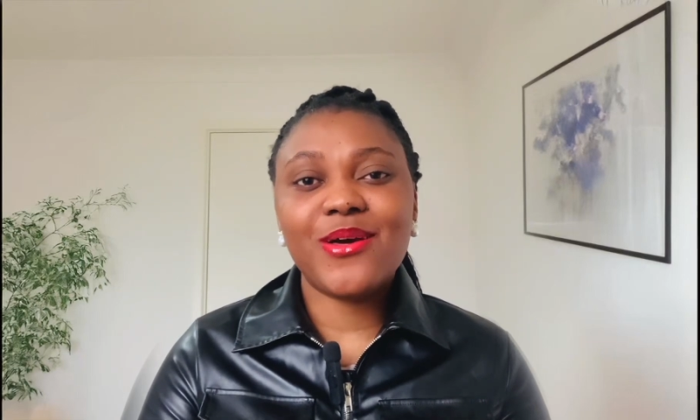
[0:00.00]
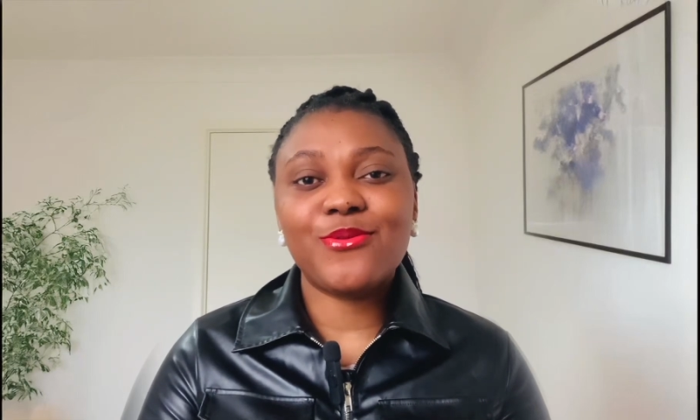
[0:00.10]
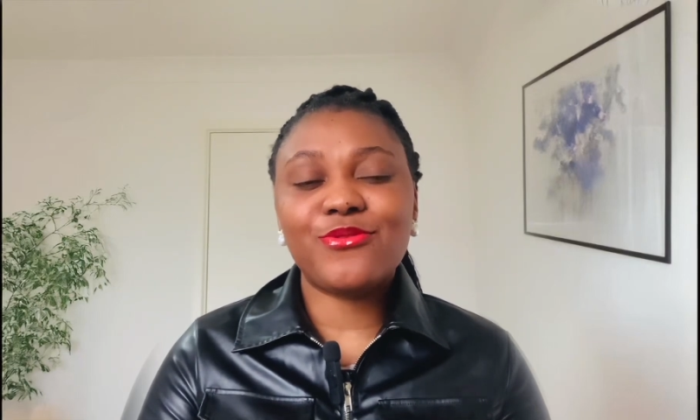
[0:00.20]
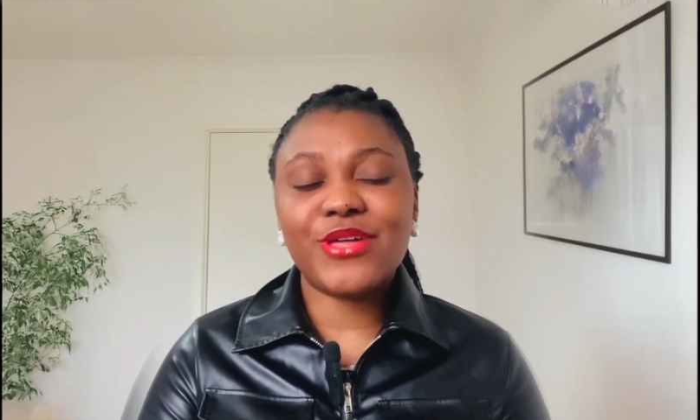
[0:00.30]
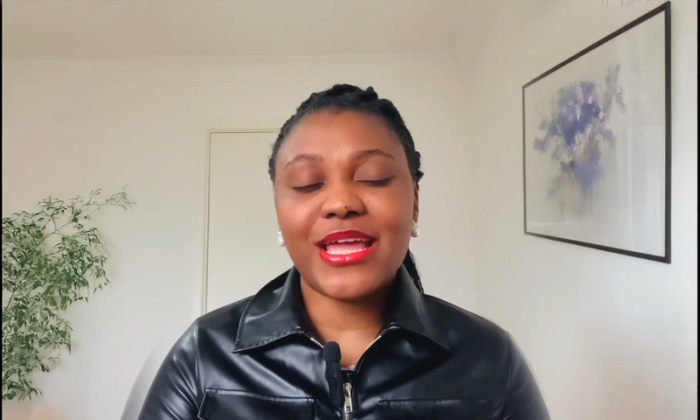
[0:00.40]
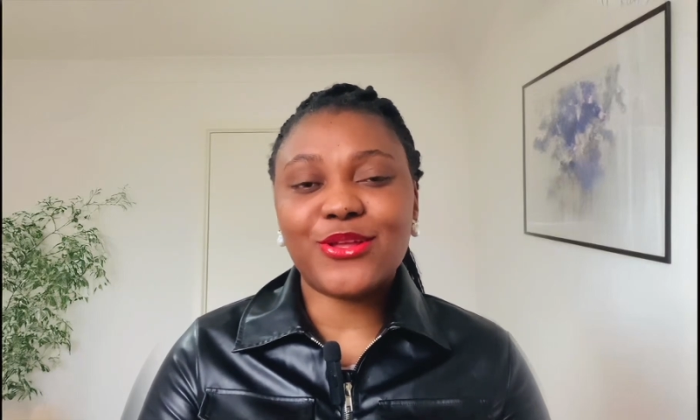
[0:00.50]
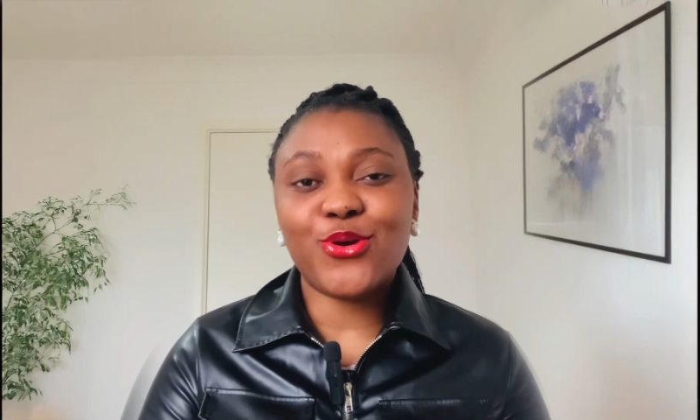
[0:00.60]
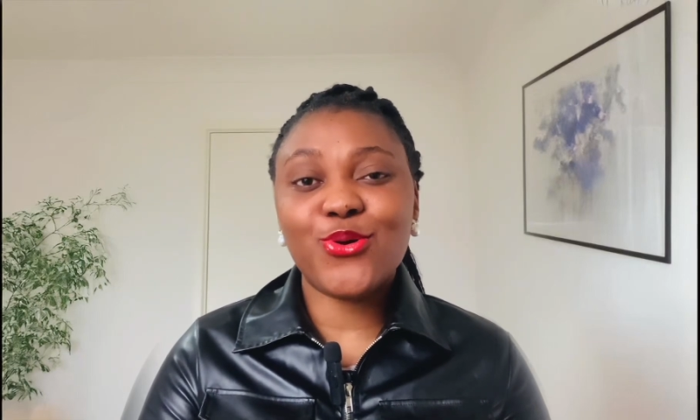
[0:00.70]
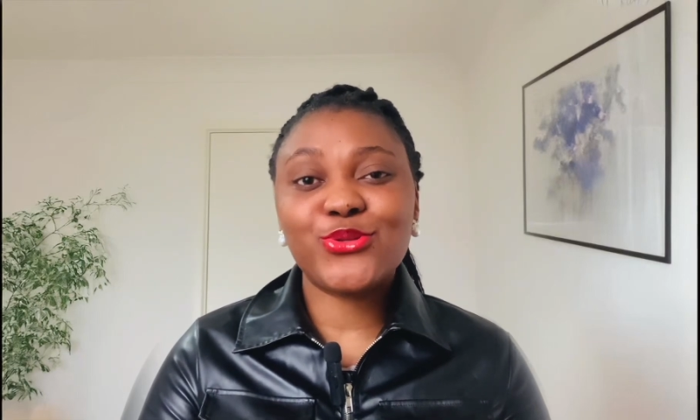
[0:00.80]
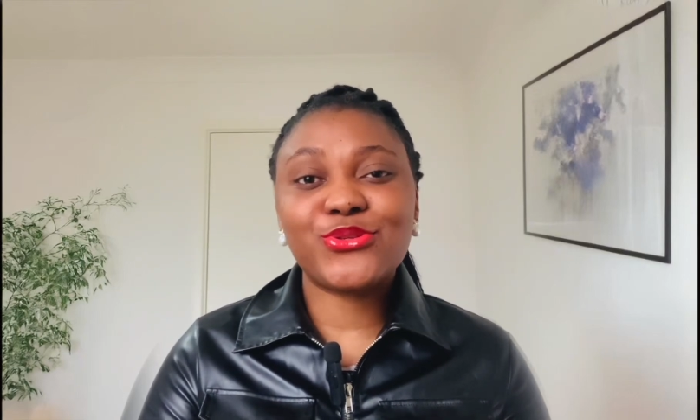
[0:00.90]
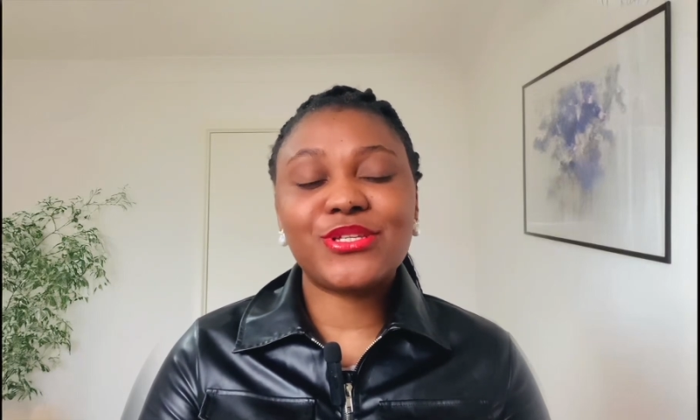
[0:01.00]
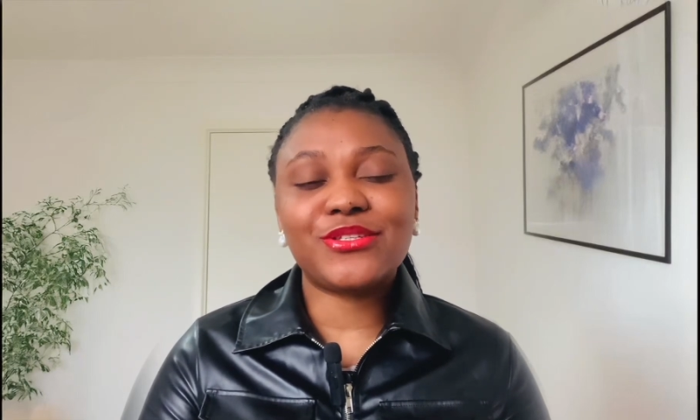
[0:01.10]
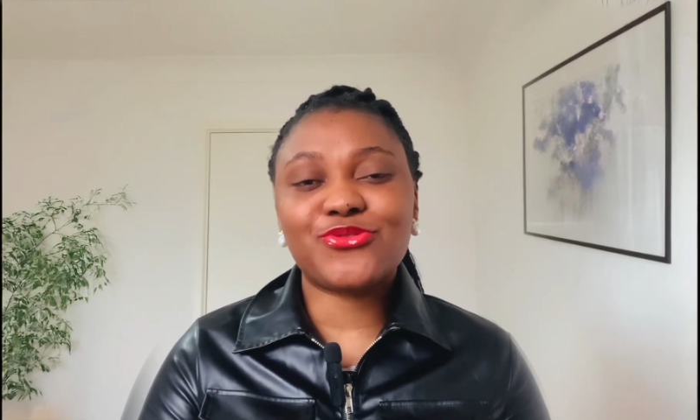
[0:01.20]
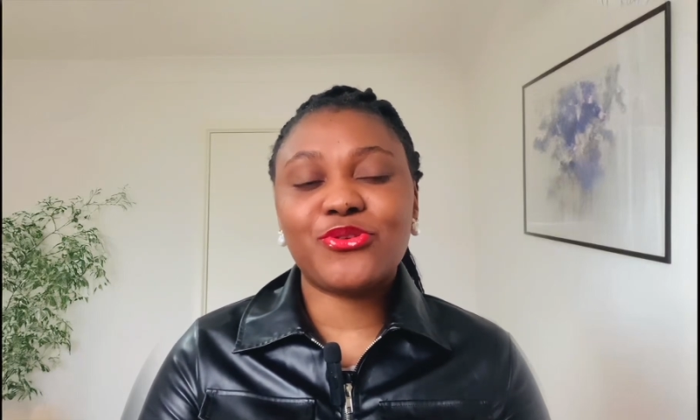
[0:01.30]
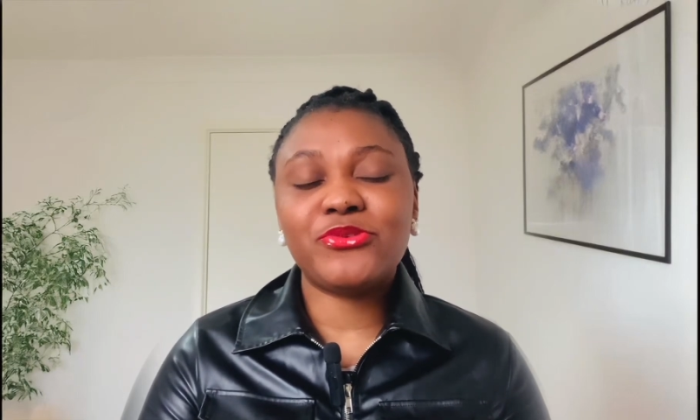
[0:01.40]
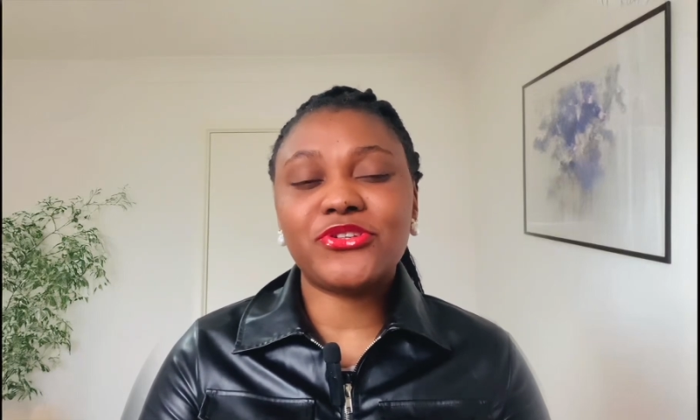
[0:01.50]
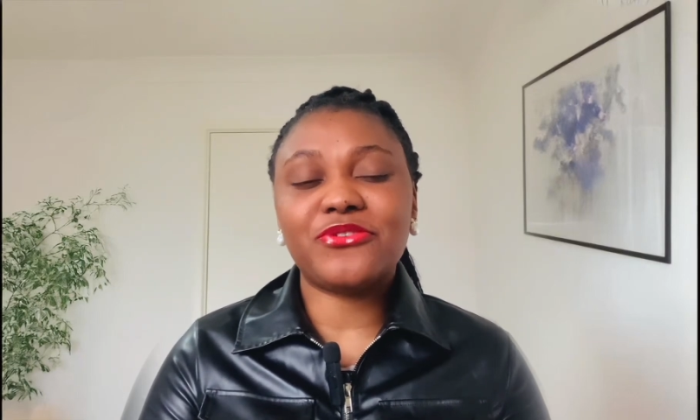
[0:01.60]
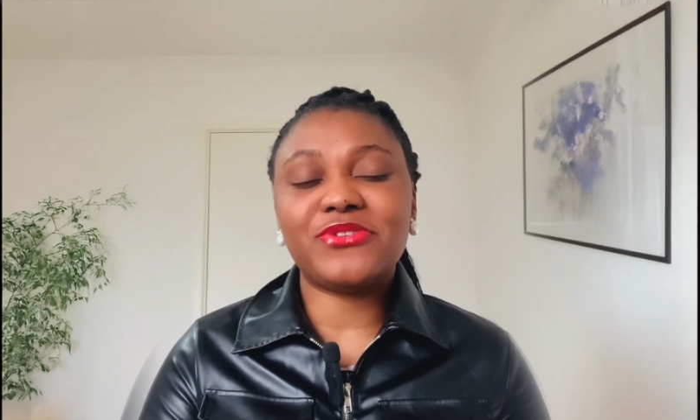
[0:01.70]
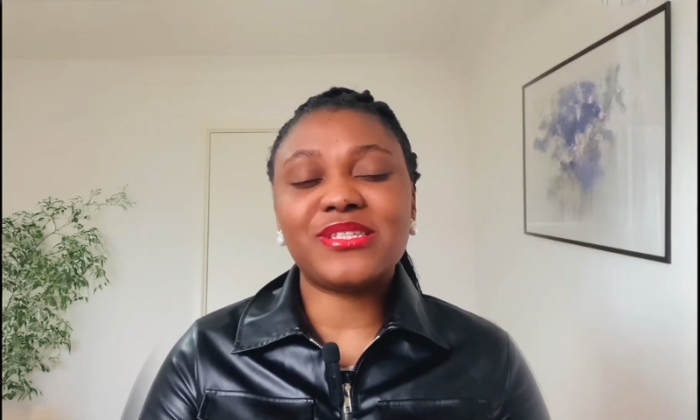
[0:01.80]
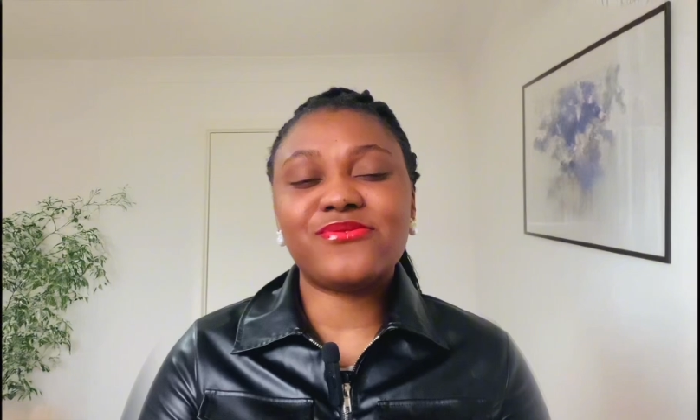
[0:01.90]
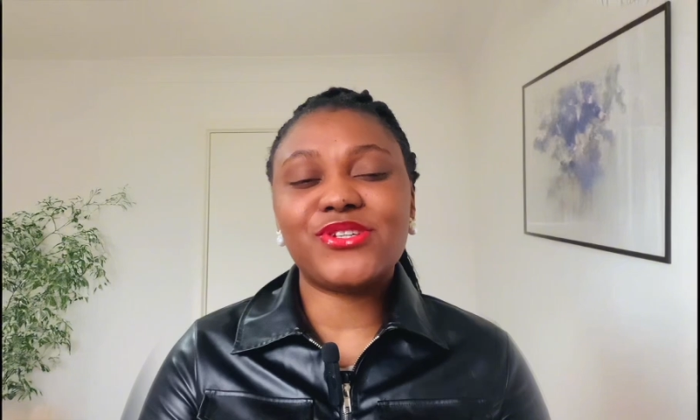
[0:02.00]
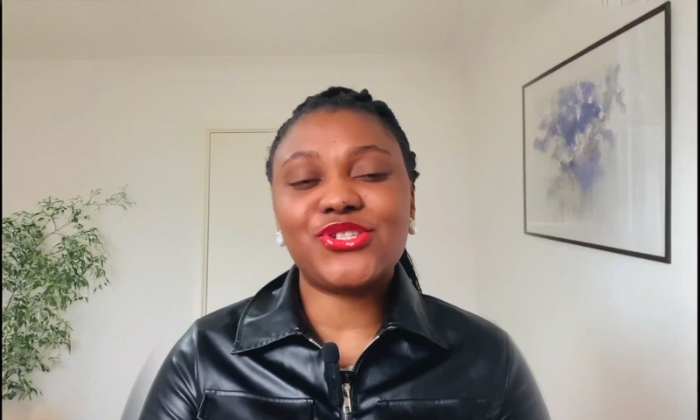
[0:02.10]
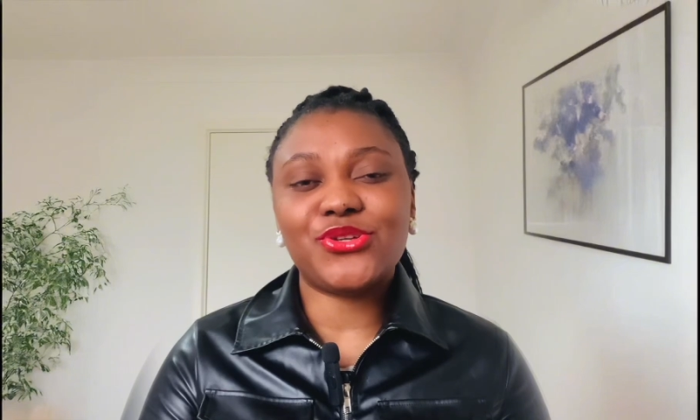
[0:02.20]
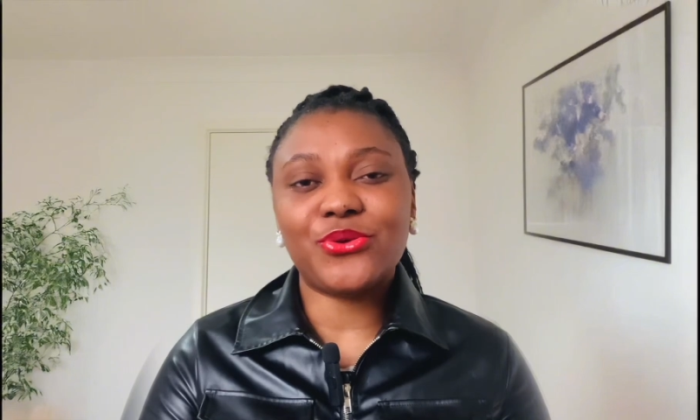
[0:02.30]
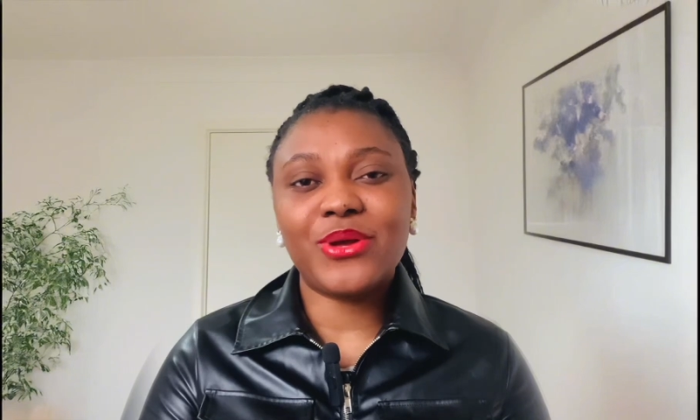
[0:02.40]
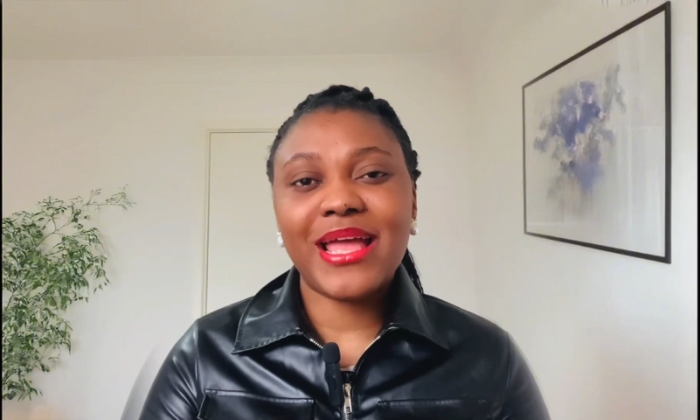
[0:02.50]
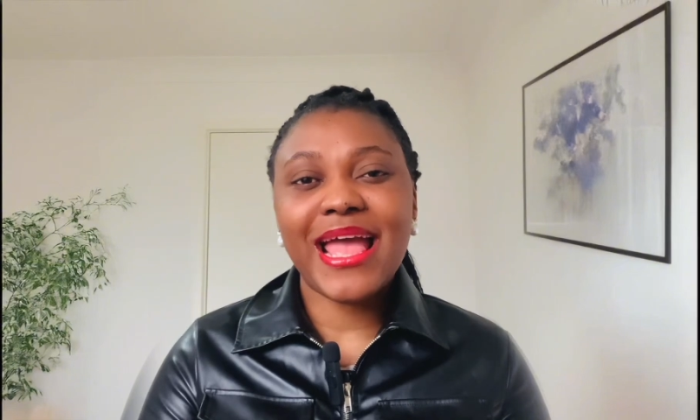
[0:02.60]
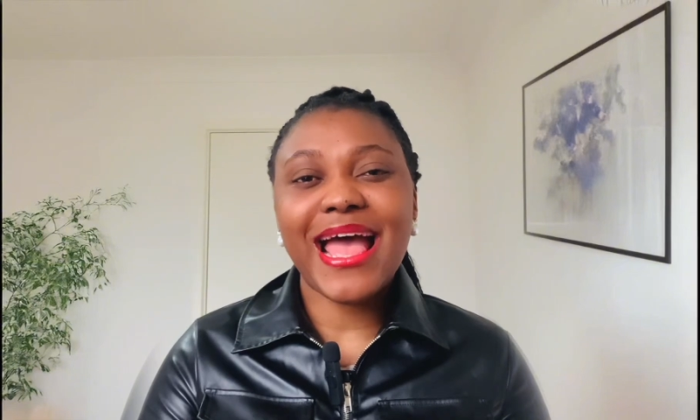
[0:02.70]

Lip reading: then go to the description of this video